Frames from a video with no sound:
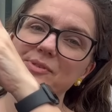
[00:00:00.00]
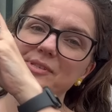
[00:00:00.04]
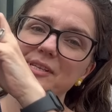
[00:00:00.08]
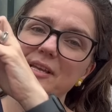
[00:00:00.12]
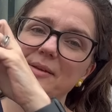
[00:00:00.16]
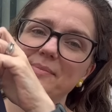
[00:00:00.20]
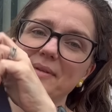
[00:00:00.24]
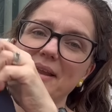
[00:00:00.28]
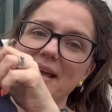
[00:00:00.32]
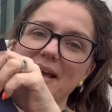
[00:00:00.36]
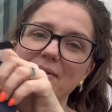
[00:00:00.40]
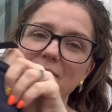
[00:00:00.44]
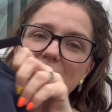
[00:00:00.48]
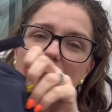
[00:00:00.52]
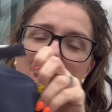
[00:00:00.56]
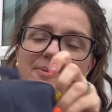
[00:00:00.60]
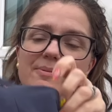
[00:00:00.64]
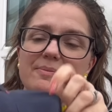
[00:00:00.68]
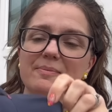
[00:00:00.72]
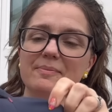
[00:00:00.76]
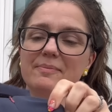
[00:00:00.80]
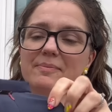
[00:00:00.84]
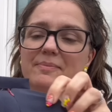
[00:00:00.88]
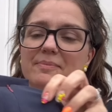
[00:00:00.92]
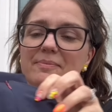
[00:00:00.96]
zip now
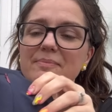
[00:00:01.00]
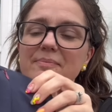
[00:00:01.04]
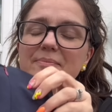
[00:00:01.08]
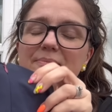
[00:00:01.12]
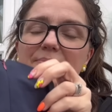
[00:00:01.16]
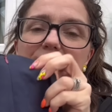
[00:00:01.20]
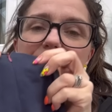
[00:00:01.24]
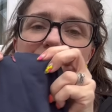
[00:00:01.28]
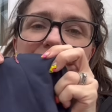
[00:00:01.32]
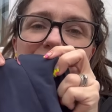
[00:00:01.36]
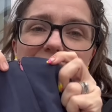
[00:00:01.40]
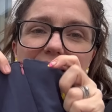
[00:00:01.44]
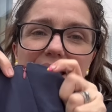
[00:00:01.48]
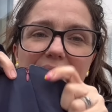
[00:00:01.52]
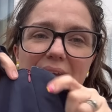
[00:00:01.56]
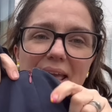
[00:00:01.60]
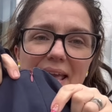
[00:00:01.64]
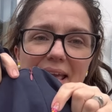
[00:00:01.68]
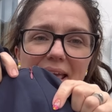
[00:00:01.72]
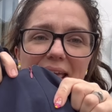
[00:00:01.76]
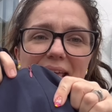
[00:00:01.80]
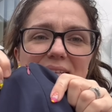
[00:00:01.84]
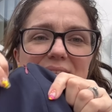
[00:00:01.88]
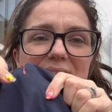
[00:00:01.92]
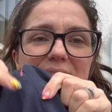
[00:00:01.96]

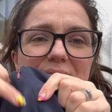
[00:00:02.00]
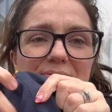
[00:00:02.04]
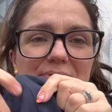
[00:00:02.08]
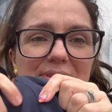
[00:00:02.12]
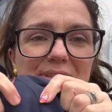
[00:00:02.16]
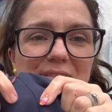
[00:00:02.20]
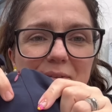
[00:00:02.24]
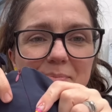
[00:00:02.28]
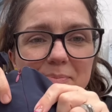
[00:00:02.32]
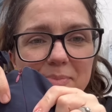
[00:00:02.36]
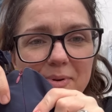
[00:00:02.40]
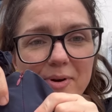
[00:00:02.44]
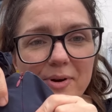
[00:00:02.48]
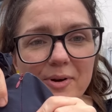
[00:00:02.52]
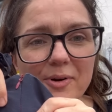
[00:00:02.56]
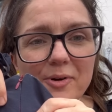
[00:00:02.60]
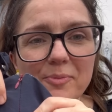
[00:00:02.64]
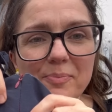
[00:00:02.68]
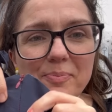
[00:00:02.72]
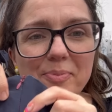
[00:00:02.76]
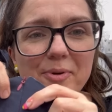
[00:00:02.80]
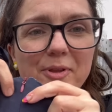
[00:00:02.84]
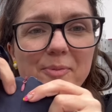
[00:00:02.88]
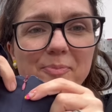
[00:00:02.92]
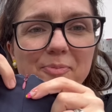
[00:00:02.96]
it is
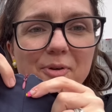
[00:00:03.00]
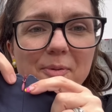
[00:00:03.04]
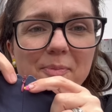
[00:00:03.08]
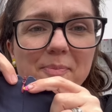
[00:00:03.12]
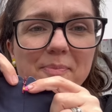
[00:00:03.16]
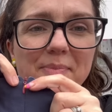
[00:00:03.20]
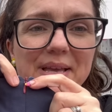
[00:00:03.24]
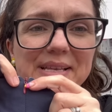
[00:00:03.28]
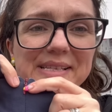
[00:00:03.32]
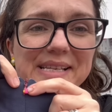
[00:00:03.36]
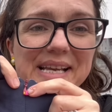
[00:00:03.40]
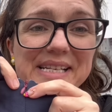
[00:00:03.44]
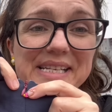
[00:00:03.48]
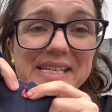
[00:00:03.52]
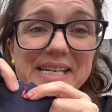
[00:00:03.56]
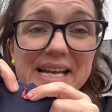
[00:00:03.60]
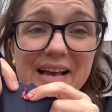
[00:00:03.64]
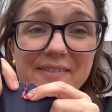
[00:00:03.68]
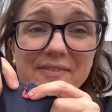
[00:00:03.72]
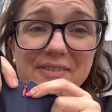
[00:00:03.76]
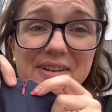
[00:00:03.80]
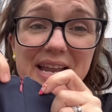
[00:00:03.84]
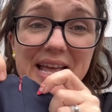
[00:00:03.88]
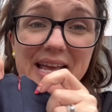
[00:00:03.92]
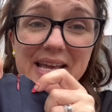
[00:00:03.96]
invisible but the problem is I didn't
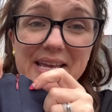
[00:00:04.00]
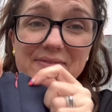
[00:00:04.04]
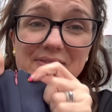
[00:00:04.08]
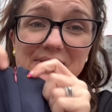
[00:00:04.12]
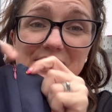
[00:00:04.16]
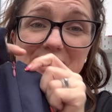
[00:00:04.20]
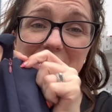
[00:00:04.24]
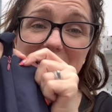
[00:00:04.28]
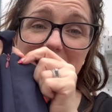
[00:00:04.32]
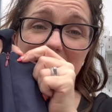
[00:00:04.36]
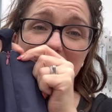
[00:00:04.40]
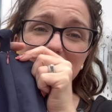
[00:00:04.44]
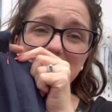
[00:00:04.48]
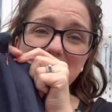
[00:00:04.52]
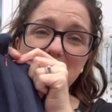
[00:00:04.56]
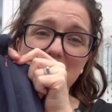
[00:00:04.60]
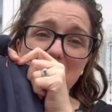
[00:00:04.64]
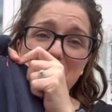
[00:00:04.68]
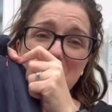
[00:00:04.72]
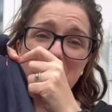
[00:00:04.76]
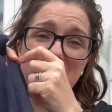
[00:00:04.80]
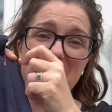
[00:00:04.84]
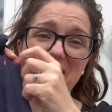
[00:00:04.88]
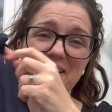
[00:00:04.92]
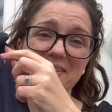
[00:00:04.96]
have a navy zip
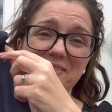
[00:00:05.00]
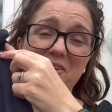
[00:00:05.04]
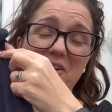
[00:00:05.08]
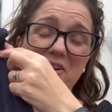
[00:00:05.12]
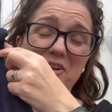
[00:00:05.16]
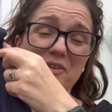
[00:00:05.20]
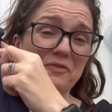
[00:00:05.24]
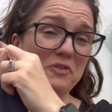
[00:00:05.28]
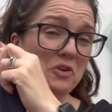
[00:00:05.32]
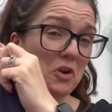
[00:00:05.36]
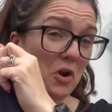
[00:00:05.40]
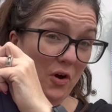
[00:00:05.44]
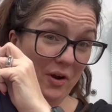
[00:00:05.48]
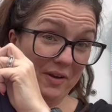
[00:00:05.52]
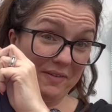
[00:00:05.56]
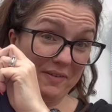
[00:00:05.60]
so it's kind of not